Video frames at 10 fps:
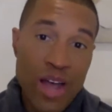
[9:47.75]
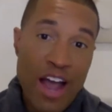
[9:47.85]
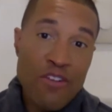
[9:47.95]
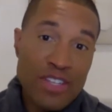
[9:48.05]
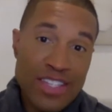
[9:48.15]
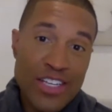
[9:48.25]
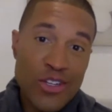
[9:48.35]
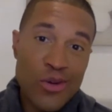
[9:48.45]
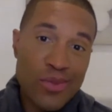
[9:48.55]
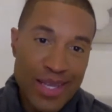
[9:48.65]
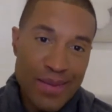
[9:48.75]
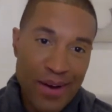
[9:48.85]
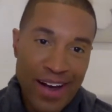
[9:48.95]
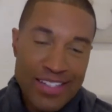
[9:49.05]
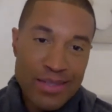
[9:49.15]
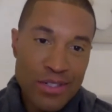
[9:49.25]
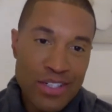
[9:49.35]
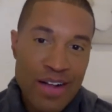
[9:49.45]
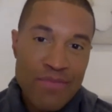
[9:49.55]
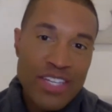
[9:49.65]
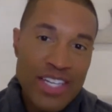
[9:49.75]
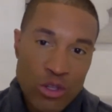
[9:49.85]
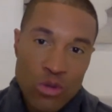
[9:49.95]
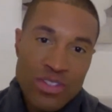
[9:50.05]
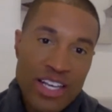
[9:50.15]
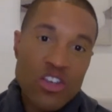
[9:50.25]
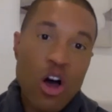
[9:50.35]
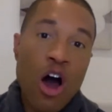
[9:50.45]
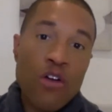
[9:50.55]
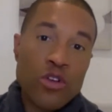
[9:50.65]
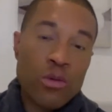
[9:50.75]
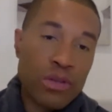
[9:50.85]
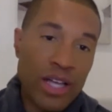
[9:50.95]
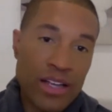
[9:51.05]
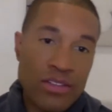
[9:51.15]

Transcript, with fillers: everything humanly possible to get those things off your plate.